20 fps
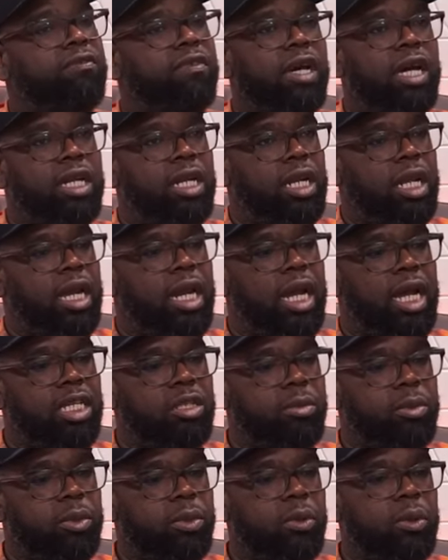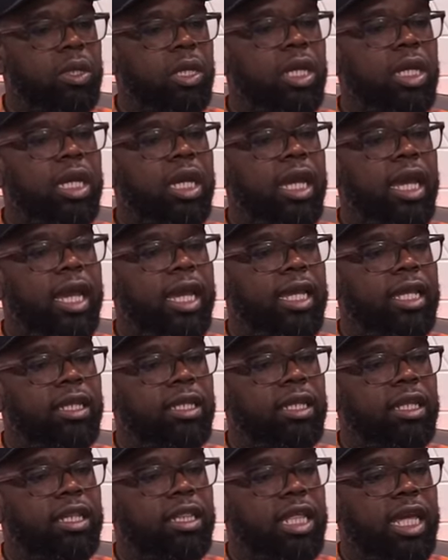find in that hospital.
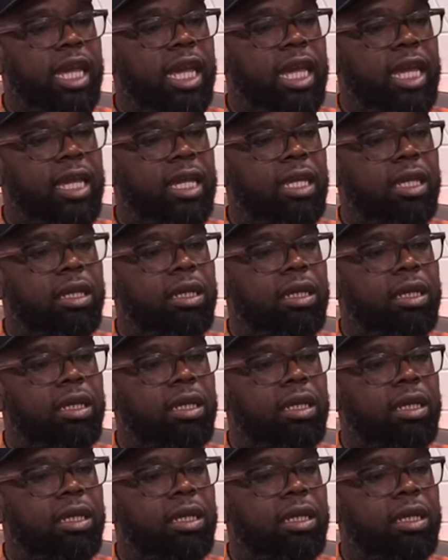And they